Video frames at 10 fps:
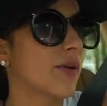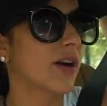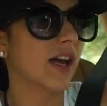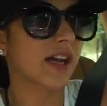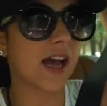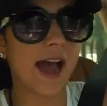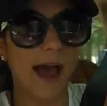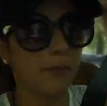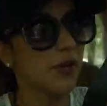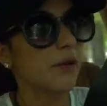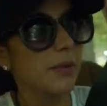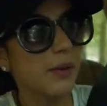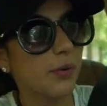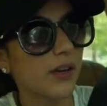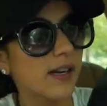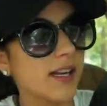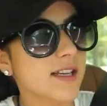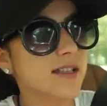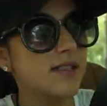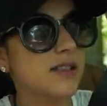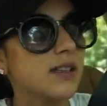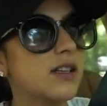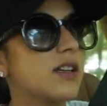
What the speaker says: or like happier people at least?